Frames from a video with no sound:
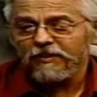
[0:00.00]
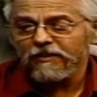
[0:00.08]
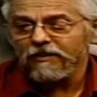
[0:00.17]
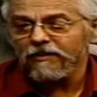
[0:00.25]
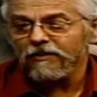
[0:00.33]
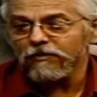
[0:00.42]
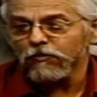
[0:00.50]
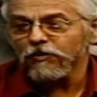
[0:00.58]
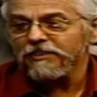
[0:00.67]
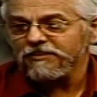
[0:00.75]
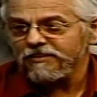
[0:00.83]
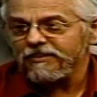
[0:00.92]
The
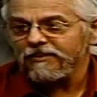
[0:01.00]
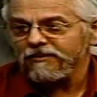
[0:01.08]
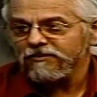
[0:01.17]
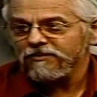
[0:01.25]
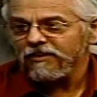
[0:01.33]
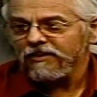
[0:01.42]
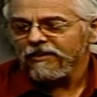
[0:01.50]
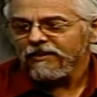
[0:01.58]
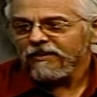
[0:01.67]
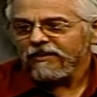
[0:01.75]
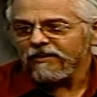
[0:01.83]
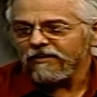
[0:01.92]
reason is
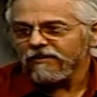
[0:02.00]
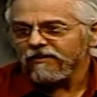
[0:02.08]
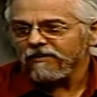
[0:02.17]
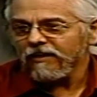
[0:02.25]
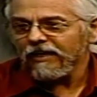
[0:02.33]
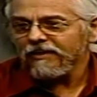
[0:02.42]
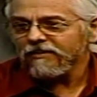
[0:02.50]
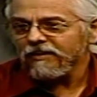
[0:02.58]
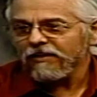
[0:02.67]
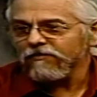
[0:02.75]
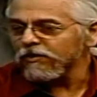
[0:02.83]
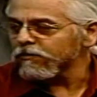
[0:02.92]
I didn't
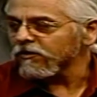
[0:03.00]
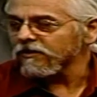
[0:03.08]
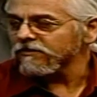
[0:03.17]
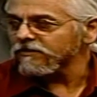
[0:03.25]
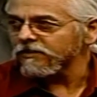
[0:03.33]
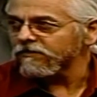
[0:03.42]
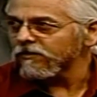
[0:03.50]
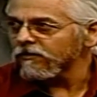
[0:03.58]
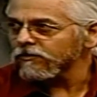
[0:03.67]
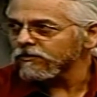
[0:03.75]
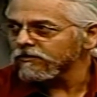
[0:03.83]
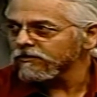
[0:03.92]
have any preconceived
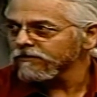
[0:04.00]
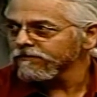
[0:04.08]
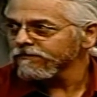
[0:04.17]
notions.